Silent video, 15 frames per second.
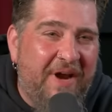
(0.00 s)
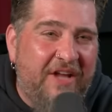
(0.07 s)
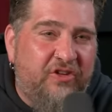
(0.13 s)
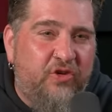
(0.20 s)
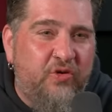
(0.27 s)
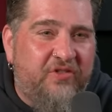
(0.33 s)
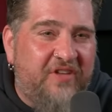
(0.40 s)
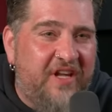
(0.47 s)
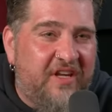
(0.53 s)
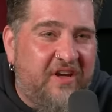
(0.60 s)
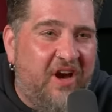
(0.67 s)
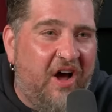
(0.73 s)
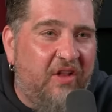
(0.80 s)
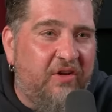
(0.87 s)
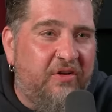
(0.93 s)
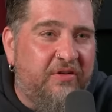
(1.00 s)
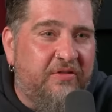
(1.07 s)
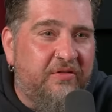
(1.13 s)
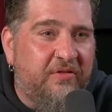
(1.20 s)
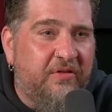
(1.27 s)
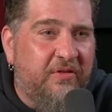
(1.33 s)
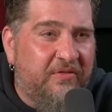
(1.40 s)
I do say colored,
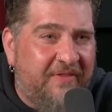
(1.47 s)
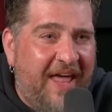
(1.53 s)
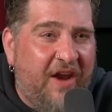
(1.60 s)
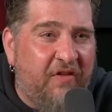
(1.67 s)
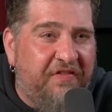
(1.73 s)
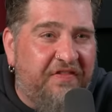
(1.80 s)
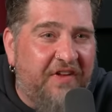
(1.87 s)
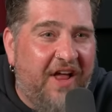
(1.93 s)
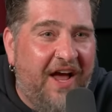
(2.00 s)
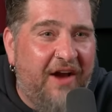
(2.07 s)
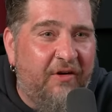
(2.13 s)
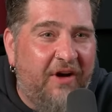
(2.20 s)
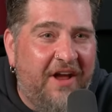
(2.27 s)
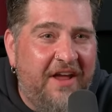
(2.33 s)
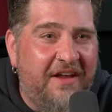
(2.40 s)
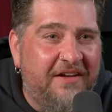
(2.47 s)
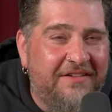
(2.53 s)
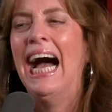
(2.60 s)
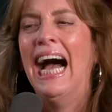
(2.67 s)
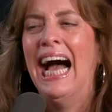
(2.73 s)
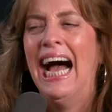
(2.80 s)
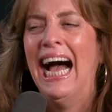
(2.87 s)
that'll fly, right?
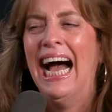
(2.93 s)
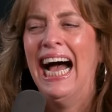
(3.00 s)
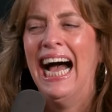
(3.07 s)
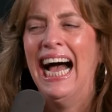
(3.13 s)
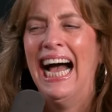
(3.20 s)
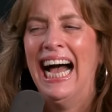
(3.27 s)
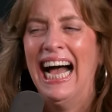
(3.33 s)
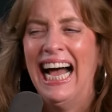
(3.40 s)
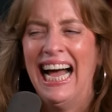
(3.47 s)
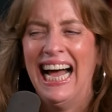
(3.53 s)
No?